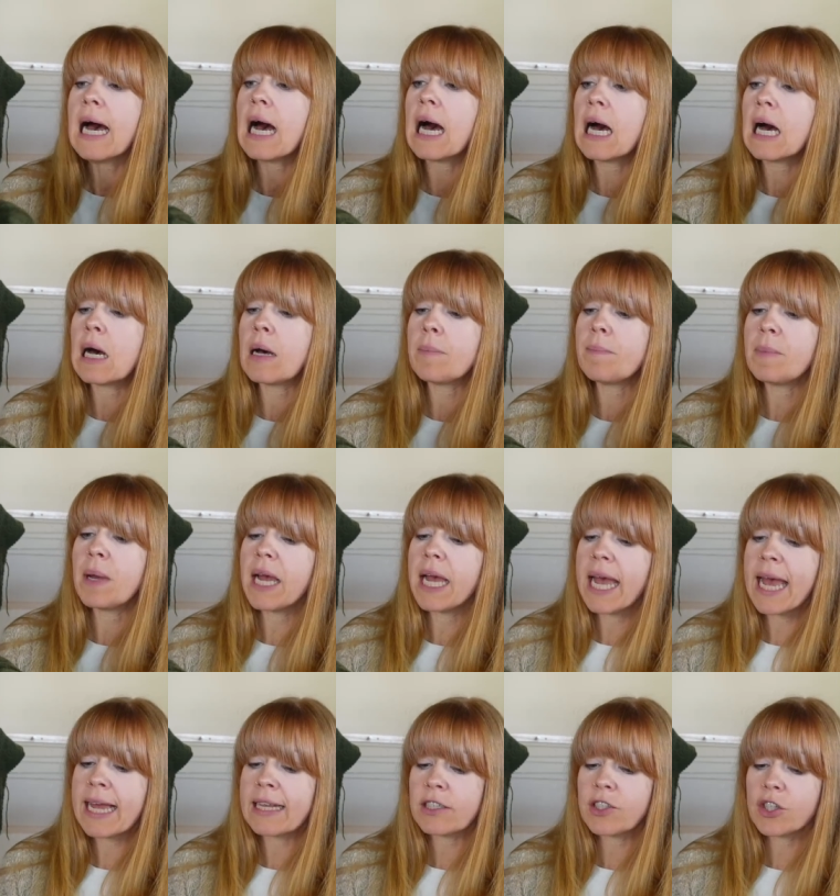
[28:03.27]
Um,
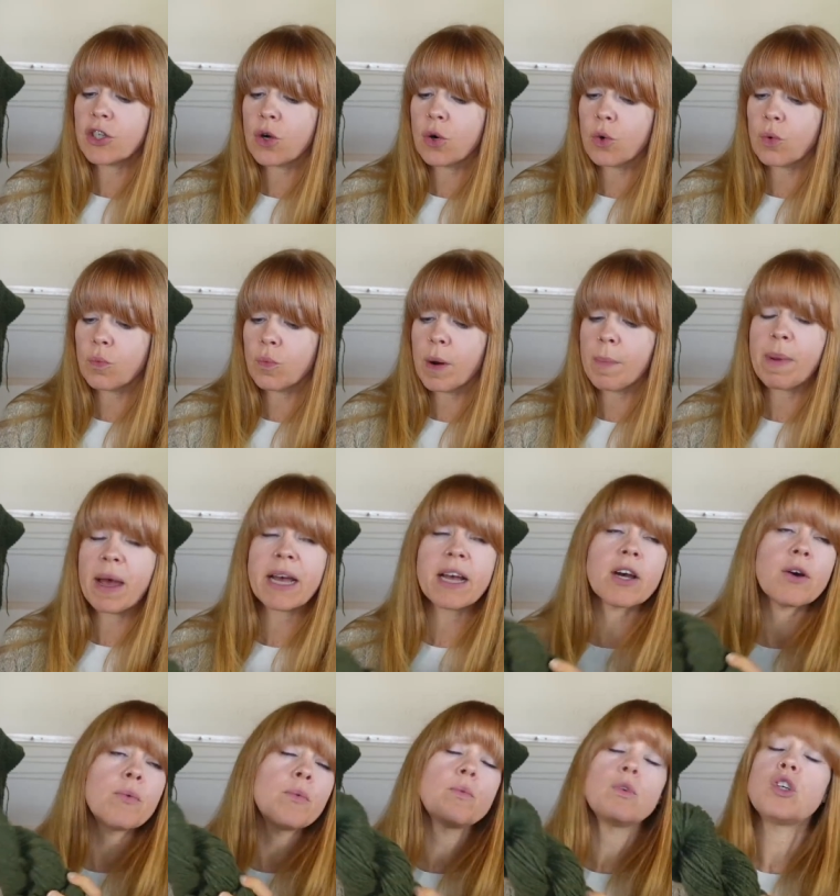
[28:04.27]
and so
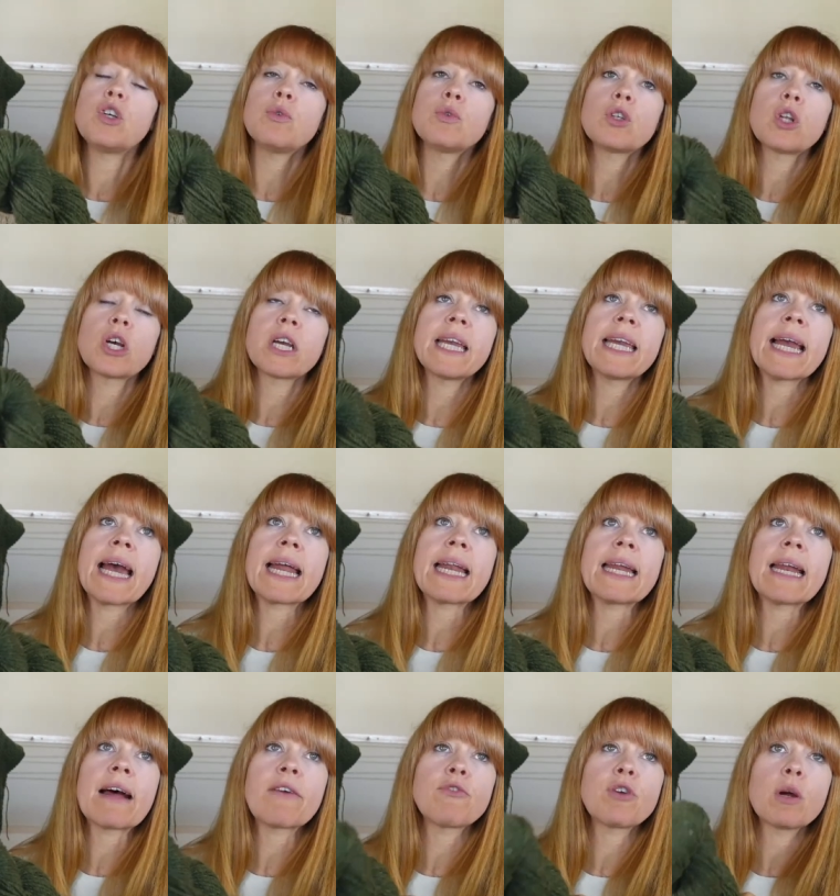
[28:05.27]
Rebecca, she was looking at
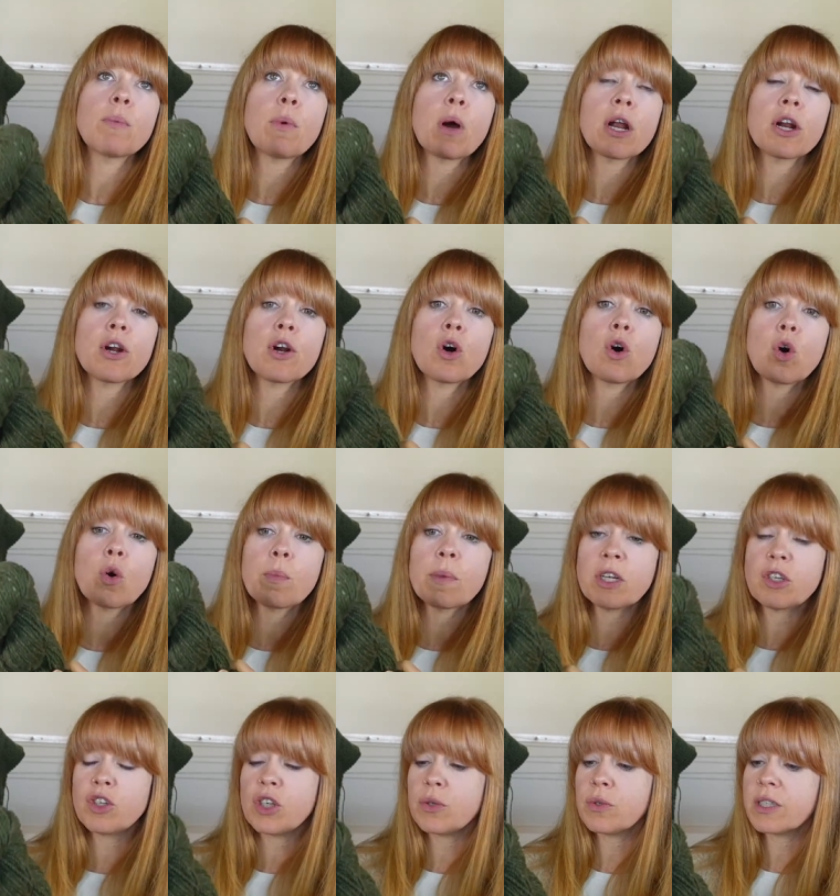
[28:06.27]
it after I brought it home,
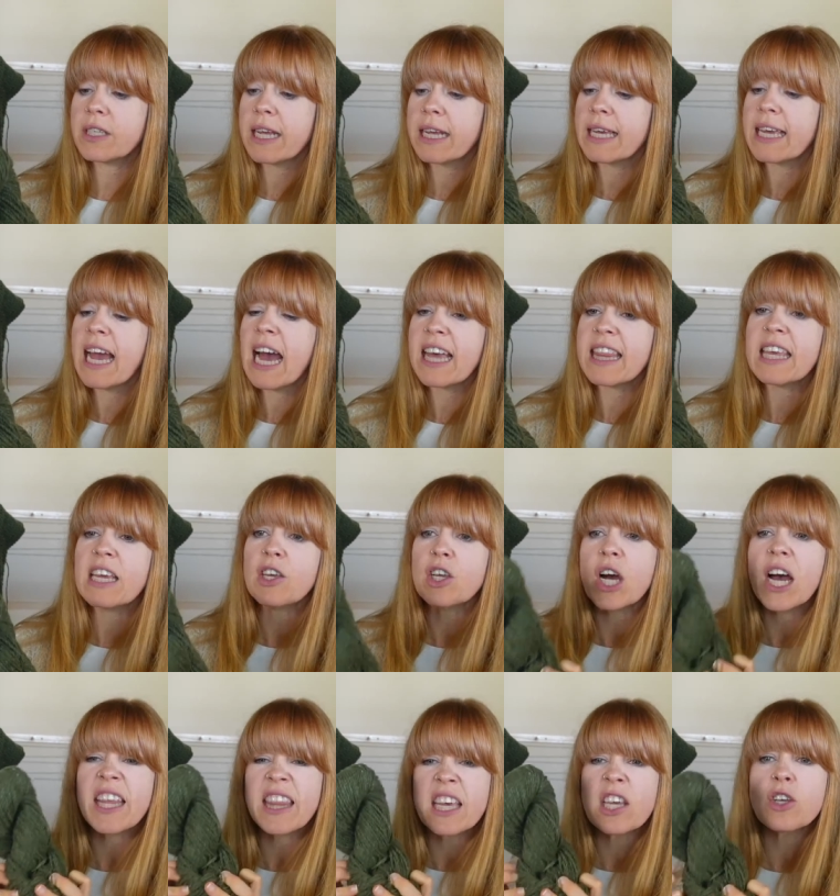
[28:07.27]
and she was like, yeah, I think
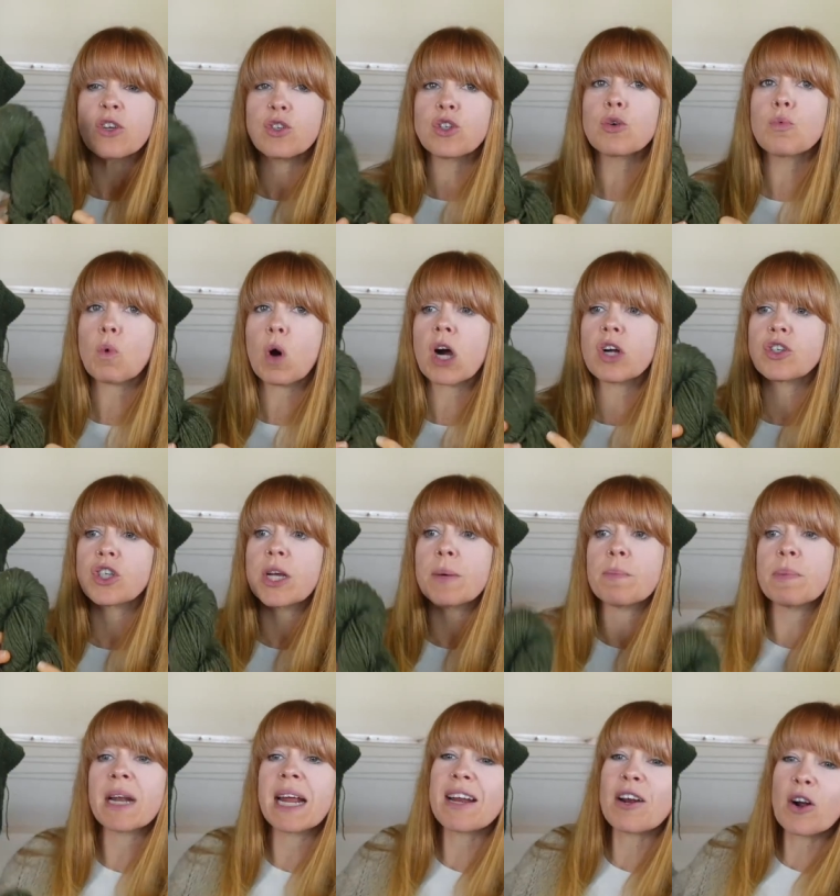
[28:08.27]
I think you should wash
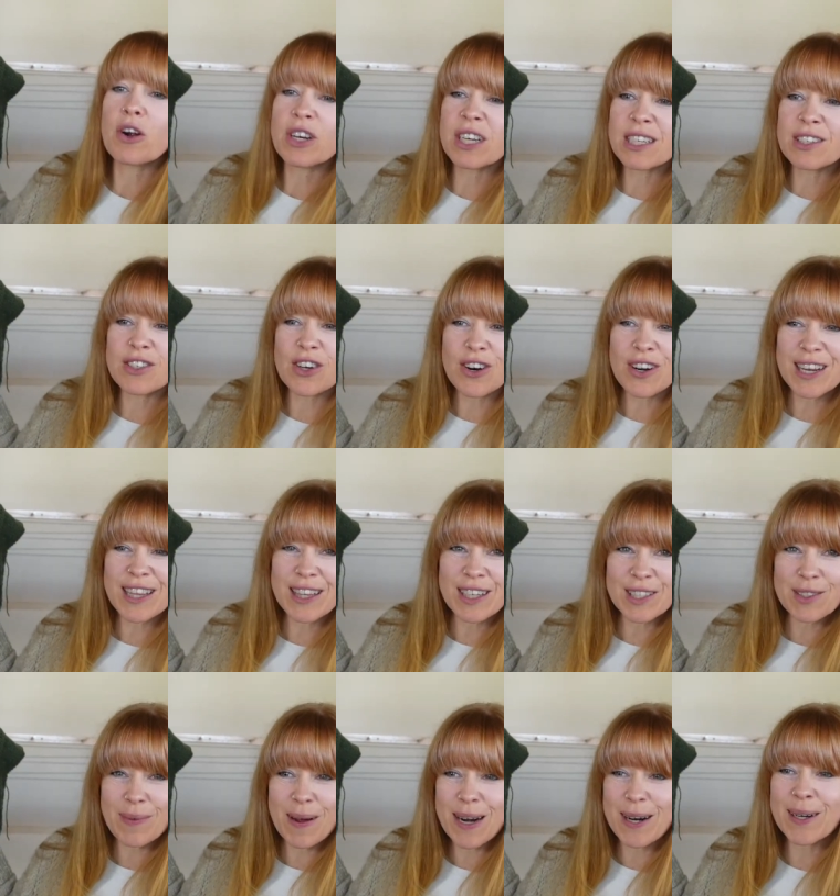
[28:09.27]
it. But I'd already started the
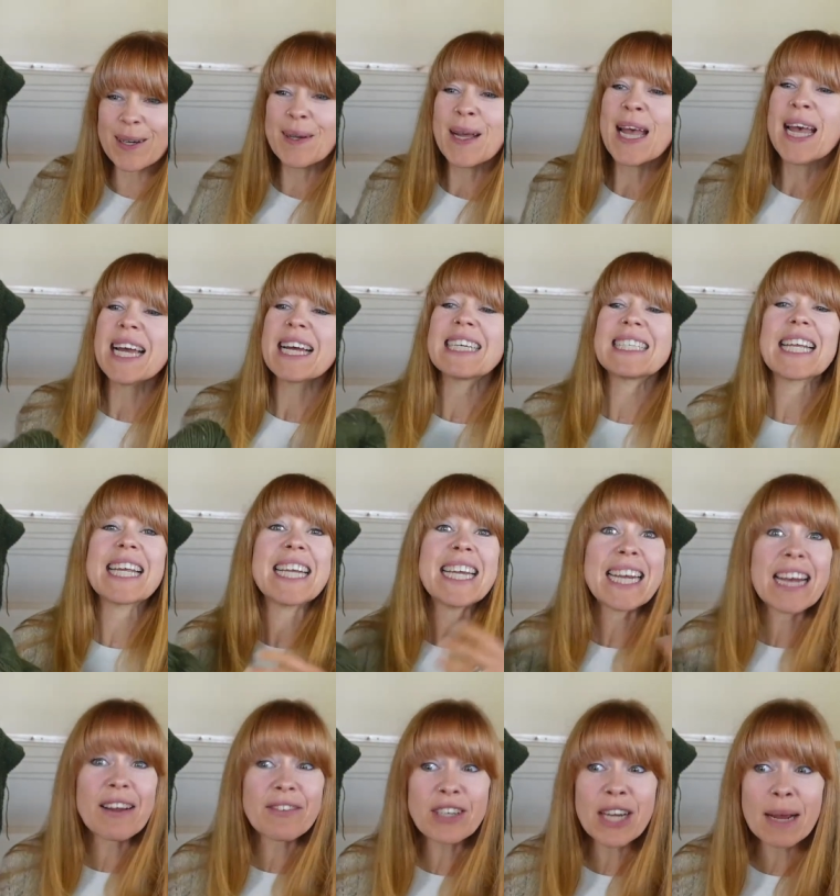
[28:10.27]
sweater because I
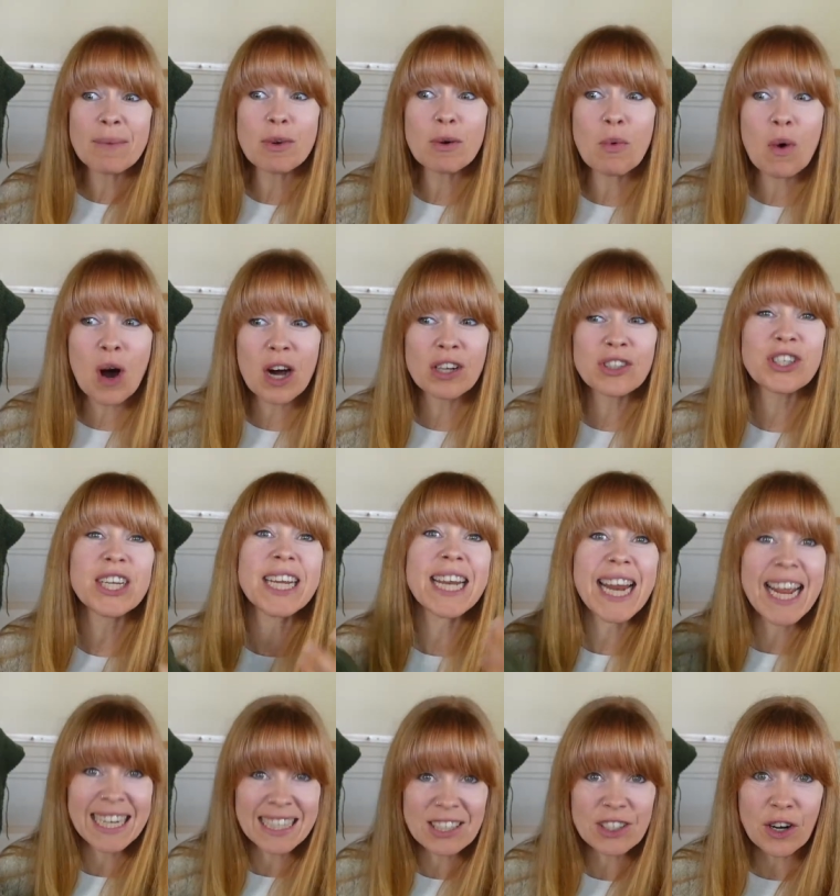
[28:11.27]
didn't have time to wash it
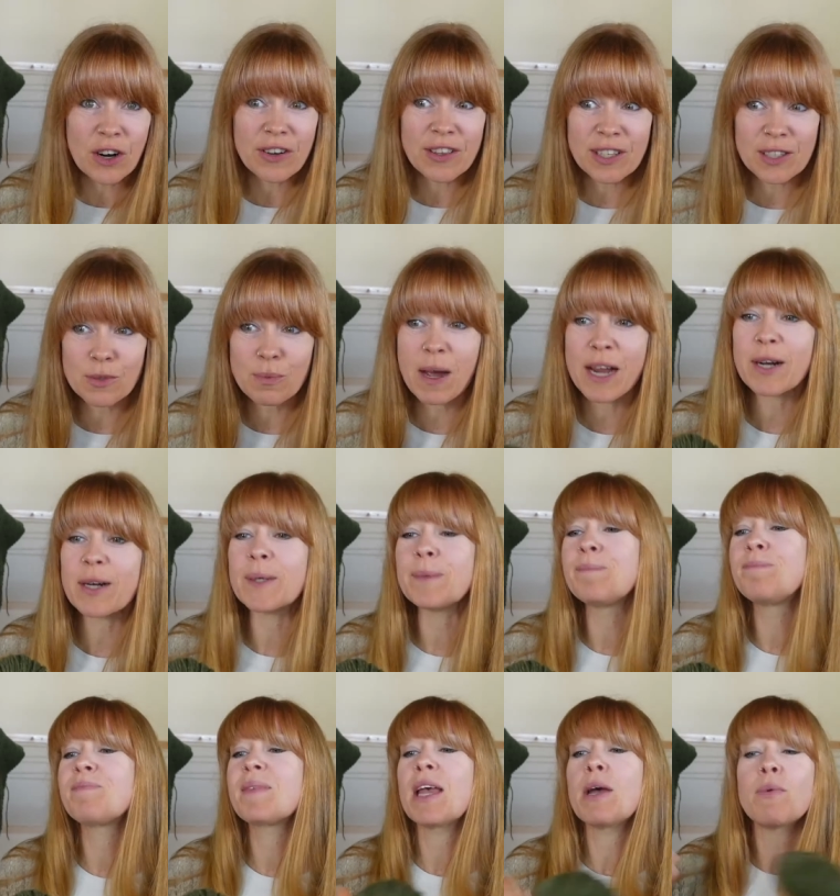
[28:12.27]
and start the
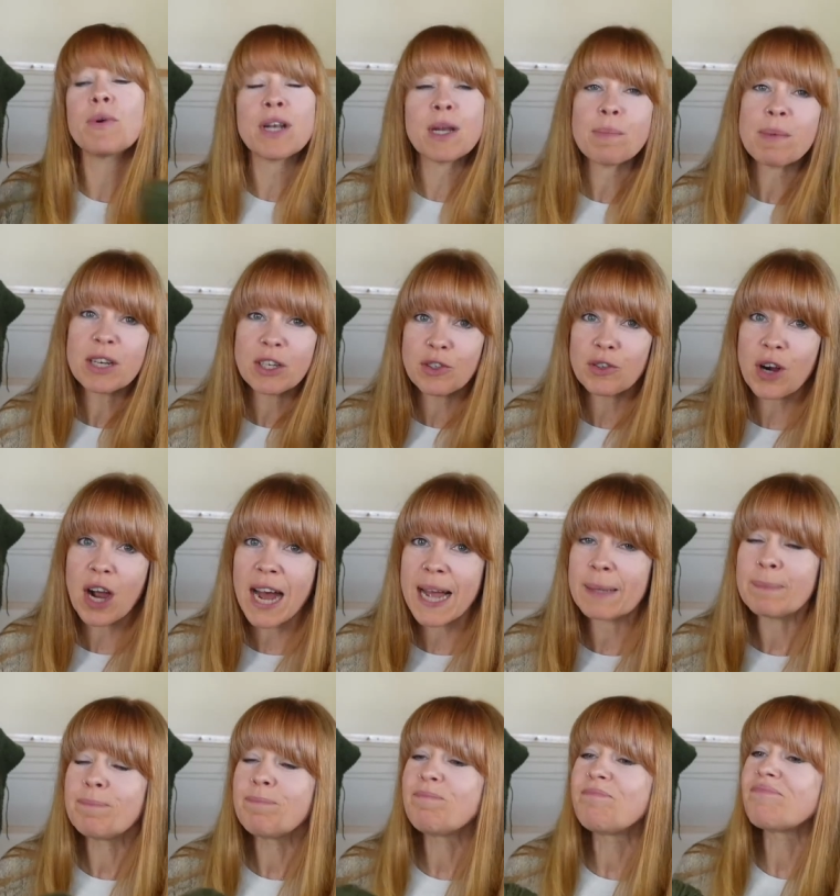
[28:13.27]
sweater. It wouldn't have been dry.
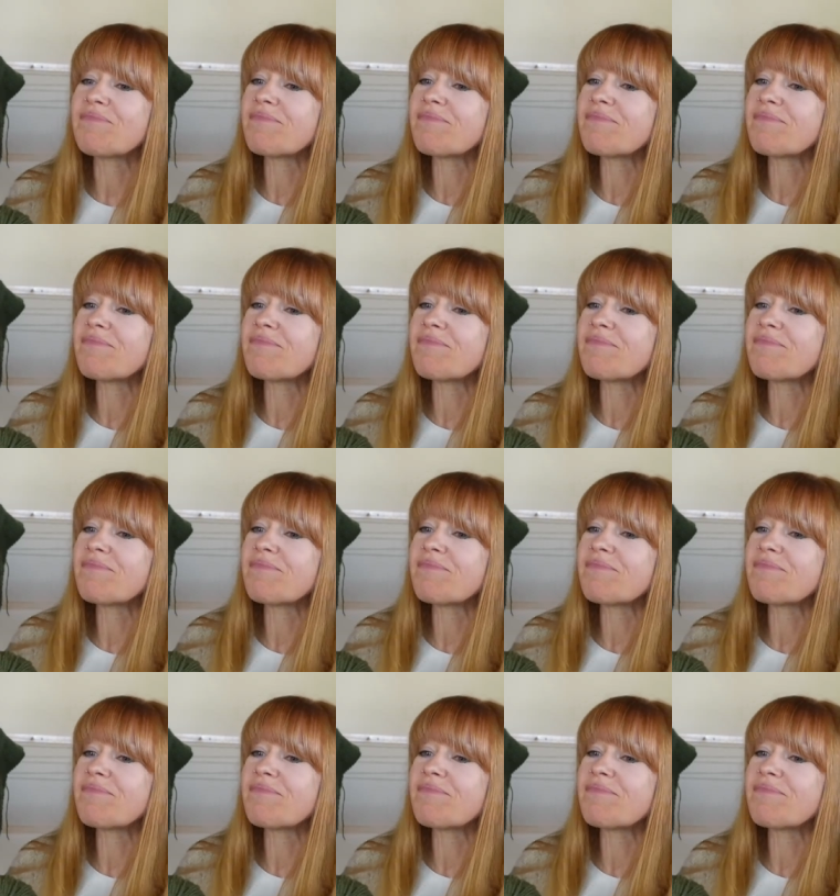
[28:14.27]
